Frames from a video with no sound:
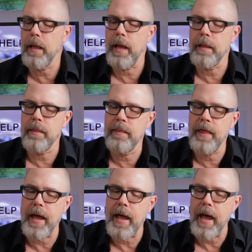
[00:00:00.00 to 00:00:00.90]
And
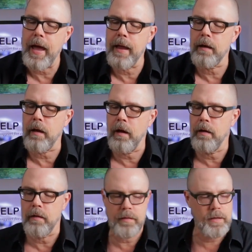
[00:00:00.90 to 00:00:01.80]
they had
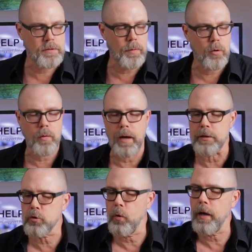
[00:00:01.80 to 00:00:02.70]
this
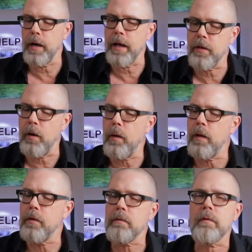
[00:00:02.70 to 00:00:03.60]
motorized toy, and I thought,
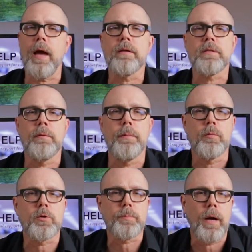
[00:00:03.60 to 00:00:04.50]
well, their cats seem to be
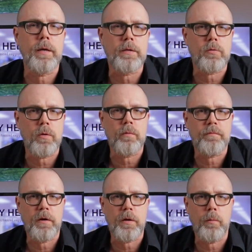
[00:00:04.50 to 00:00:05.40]
responding to it
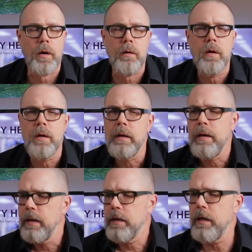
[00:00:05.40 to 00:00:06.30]
fairly well.
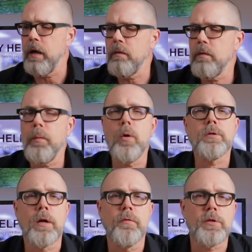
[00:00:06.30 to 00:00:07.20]
I'm always
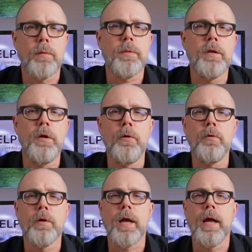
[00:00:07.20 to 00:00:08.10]
looking for something
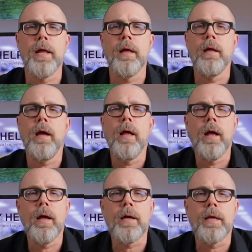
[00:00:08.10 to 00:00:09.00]
new to kind
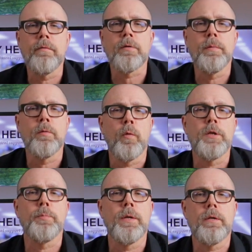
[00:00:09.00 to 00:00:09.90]
of give some
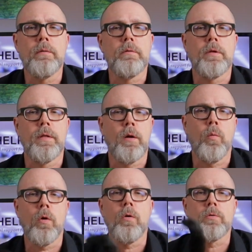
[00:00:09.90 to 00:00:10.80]
enrichment to their
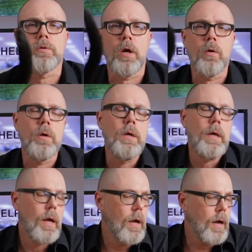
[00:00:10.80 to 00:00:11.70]
world. So
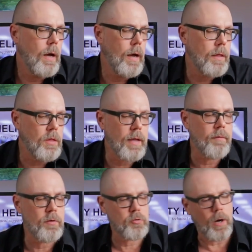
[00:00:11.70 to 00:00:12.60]
I thought I'd
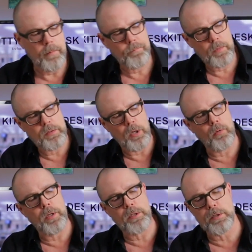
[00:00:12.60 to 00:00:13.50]
give it a try.
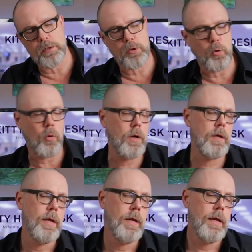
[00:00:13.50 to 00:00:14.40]
So this is the toy.
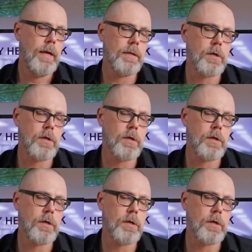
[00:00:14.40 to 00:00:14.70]
It's